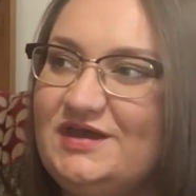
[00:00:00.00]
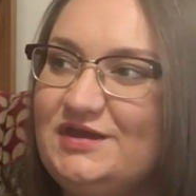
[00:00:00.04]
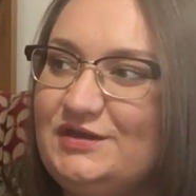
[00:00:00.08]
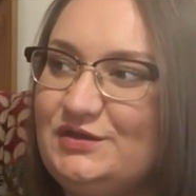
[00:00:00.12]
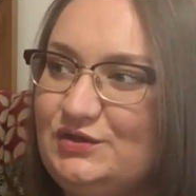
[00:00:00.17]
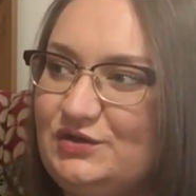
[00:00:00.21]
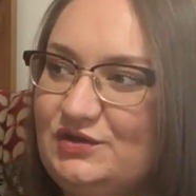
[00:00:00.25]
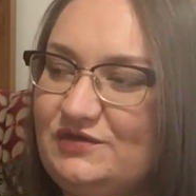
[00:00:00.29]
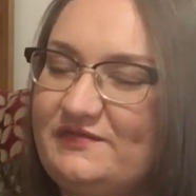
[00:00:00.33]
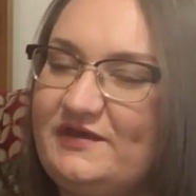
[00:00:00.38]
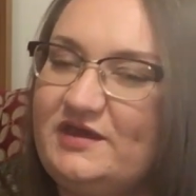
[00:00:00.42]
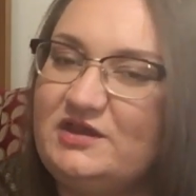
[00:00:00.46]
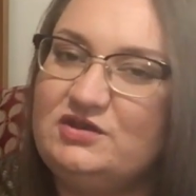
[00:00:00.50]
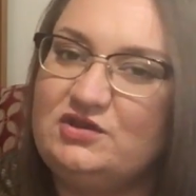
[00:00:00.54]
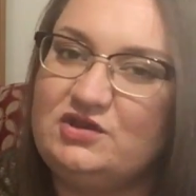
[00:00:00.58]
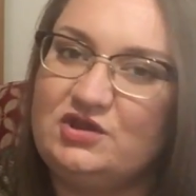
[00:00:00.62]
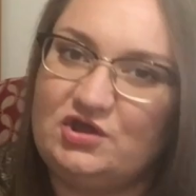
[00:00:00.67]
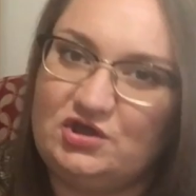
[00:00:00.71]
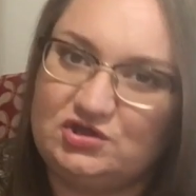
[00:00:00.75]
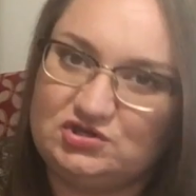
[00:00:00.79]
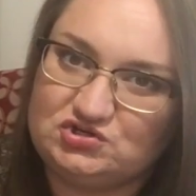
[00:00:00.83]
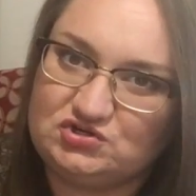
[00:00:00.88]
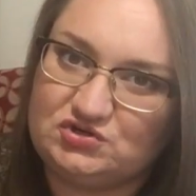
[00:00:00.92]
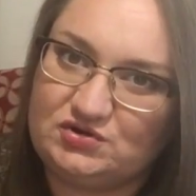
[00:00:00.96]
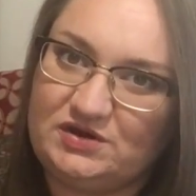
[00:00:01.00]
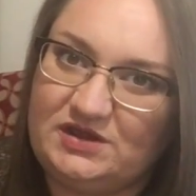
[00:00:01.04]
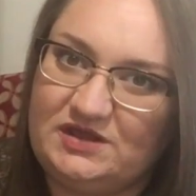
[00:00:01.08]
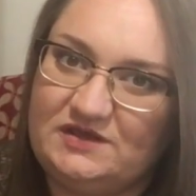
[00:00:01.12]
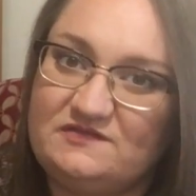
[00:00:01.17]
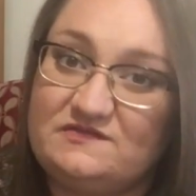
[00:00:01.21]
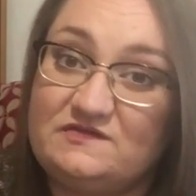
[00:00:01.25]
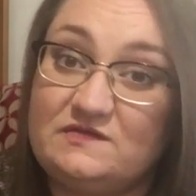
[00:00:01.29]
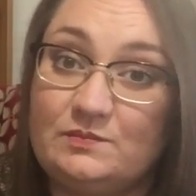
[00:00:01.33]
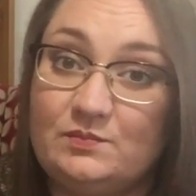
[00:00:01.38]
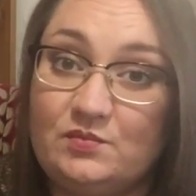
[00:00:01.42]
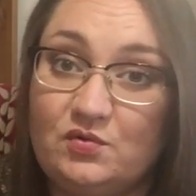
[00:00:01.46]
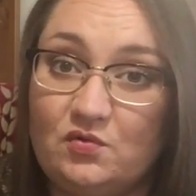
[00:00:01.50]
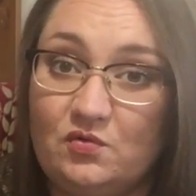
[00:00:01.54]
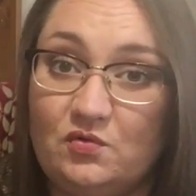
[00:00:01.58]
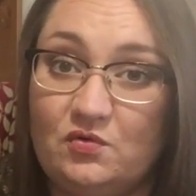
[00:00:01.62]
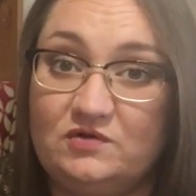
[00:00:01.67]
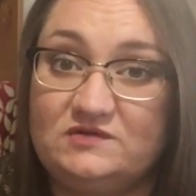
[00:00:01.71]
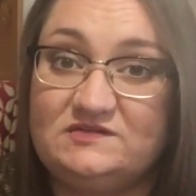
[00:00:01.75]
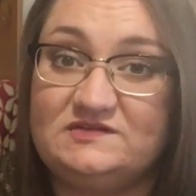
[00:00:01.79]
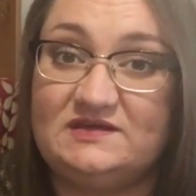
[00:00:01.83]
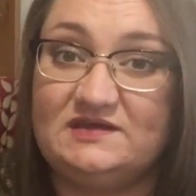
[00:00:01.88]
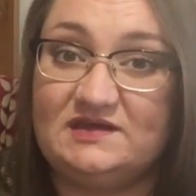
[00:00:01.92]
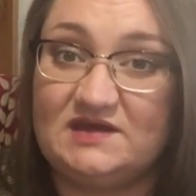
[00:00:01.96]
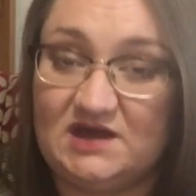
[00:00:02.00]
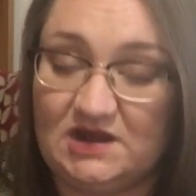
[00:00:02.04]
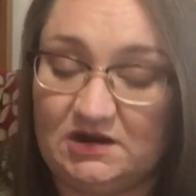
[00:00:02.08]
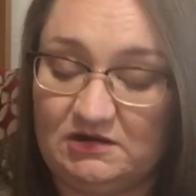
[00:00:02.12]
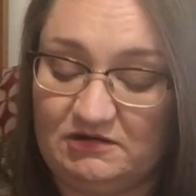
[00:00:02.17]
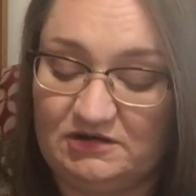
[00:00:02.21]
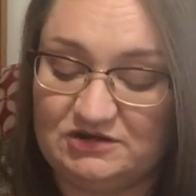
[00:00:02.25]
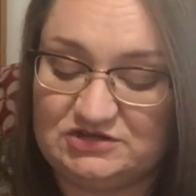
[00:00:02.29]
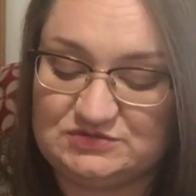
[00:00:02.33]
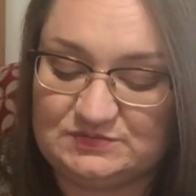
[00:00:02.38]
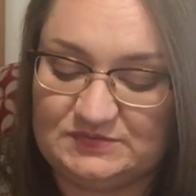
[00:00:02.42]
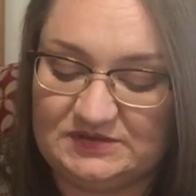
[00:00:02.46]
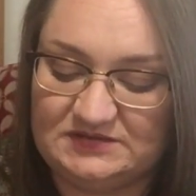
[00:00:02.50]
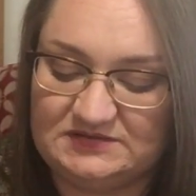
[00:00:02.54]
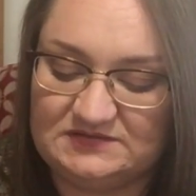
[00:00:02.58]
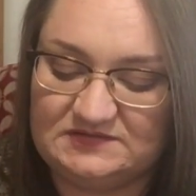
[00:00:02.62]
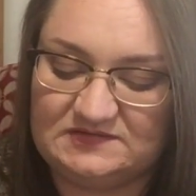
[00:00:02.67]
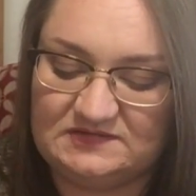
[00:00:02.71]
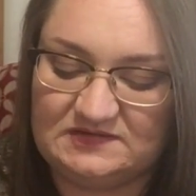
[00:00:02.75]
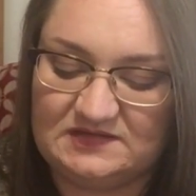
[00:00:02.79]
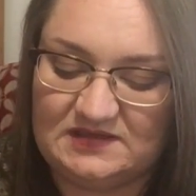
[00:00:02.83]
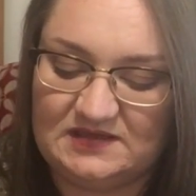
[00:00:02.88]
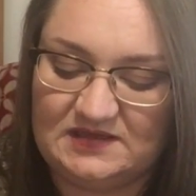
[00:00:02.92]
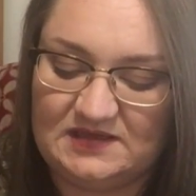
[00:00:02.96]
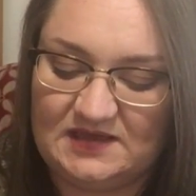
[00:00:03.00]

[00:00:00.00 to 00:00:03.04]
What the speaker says: you know, that nurturing support, encouragement